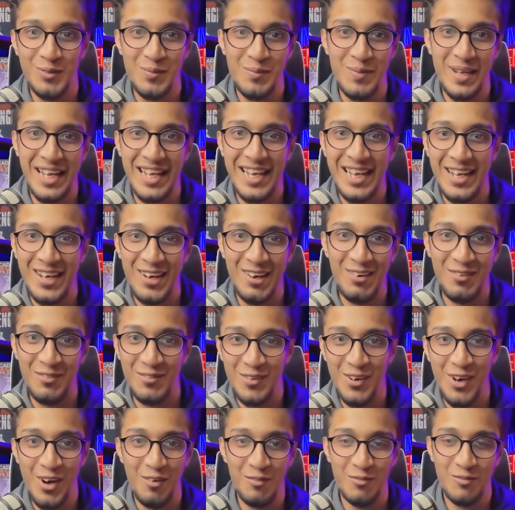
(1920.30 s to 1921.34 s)
beginning of
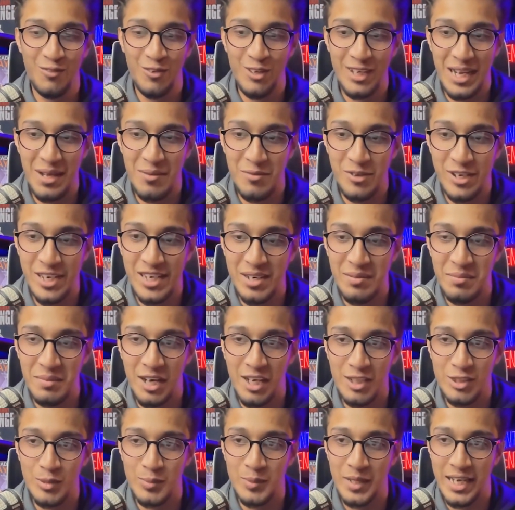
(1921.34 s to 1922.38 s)
of full-time creator
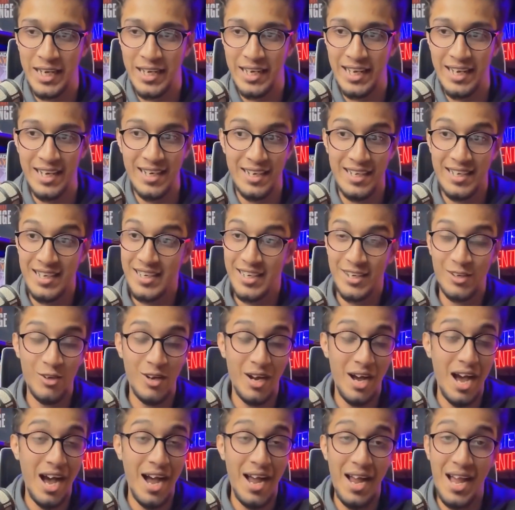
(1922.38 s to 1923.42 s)
mastermind and yeah you
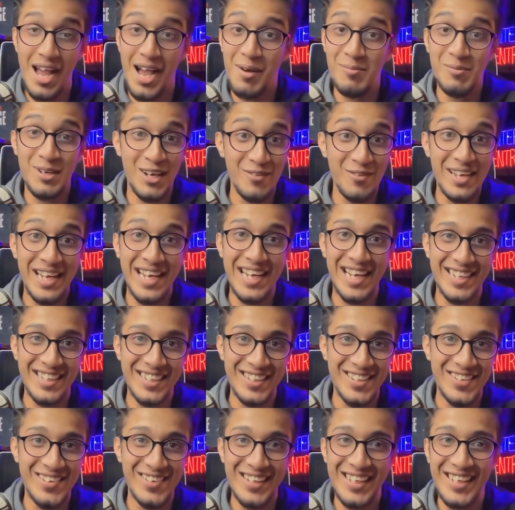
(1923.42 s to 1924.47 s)
know, I, am loving it
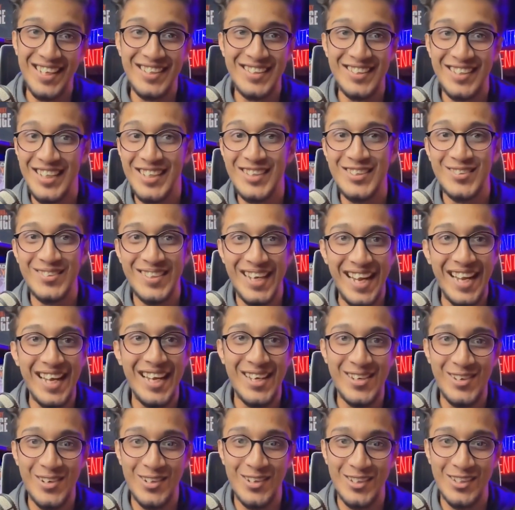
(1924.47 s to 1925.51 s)
you know it, it's
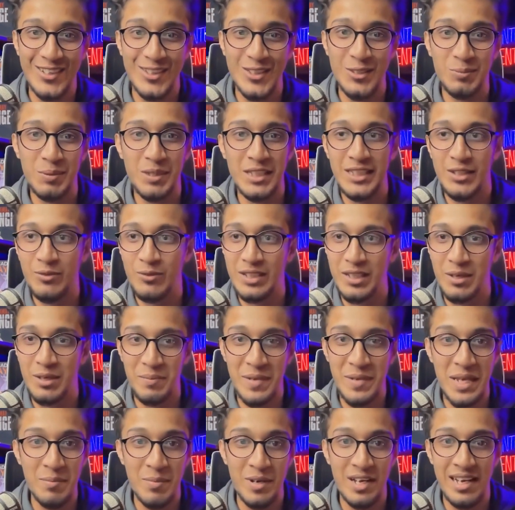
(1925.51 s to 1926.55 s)
really good especially with the
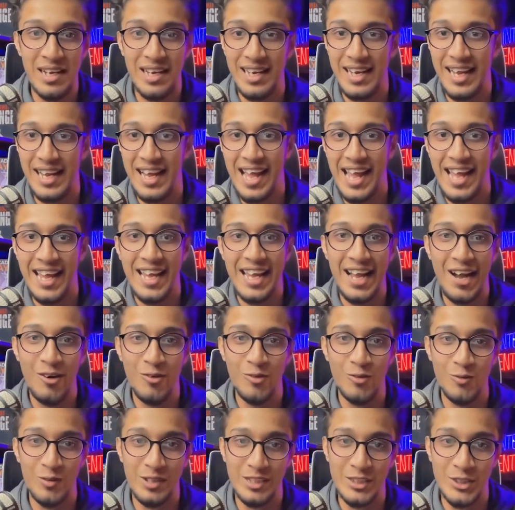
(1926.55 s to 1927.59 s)
people and like hanging
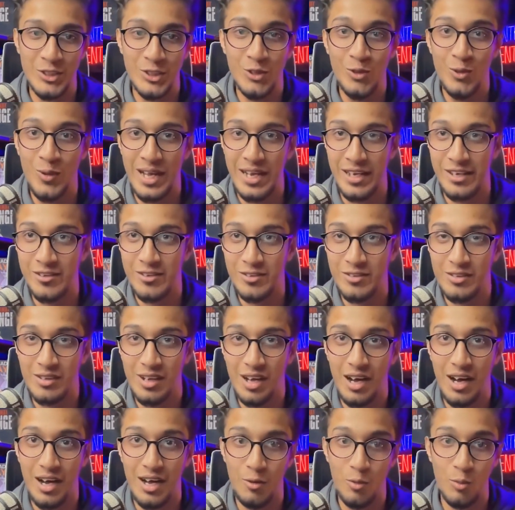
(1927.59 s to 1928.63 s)
out with you and
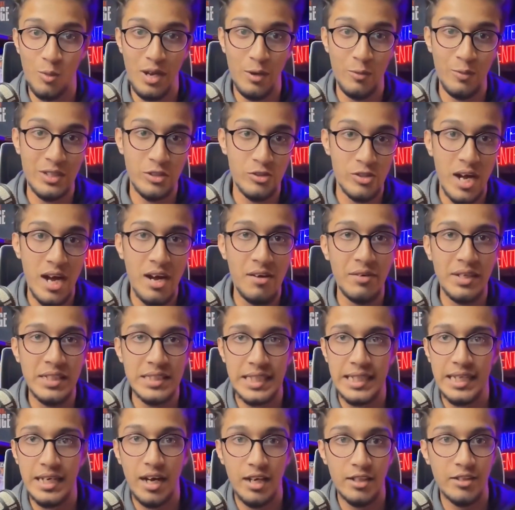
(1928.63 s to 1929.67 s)
uh with travis
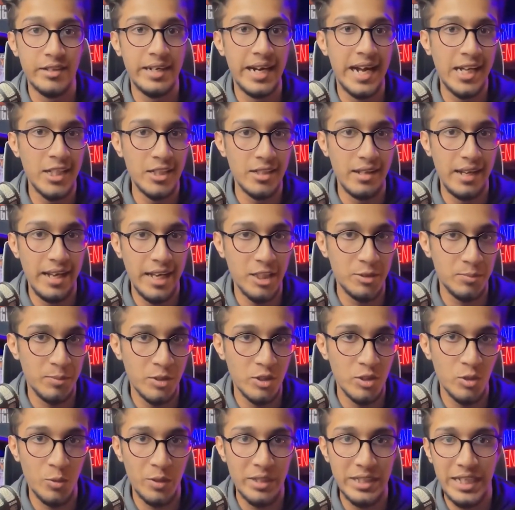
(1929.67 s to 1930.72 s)
and other a-
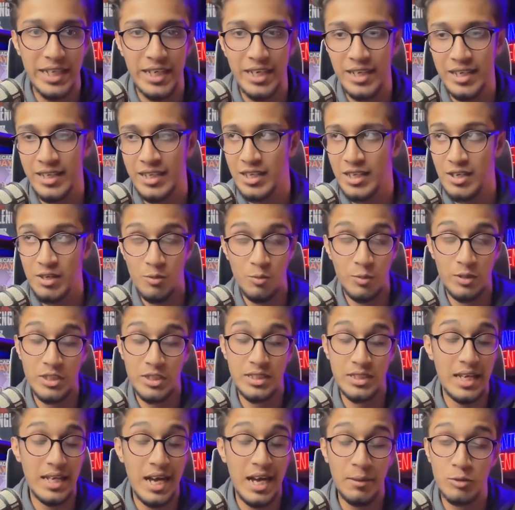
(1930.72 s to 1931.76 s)
experts over there which
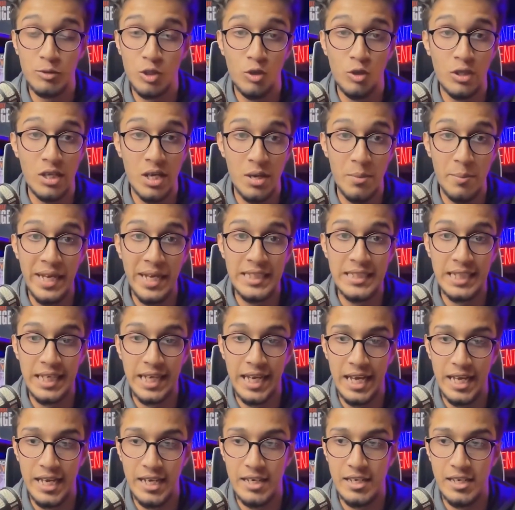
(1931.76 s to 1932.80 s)
is absolutely amazing
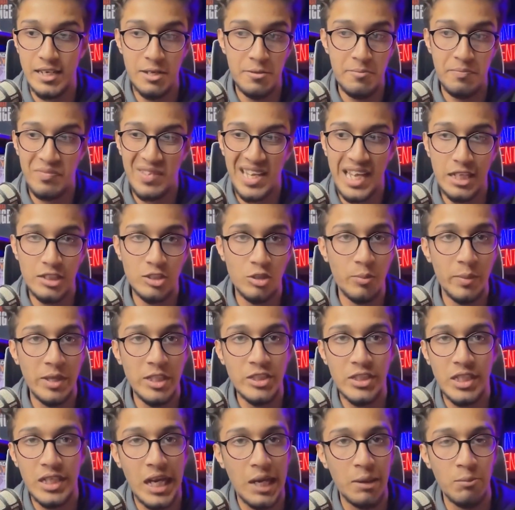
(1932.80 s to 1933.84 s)
and as you
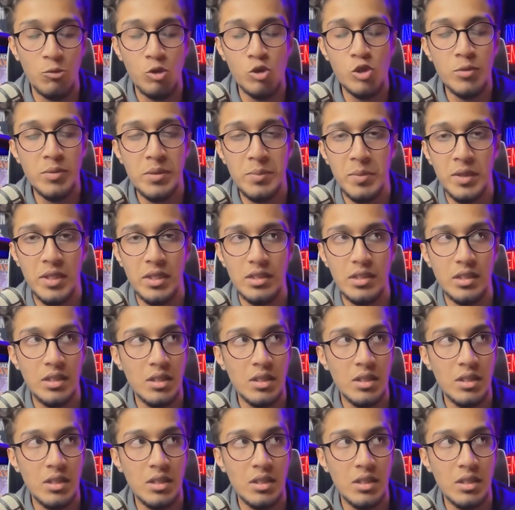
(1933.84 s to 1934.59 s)
mentioned like most people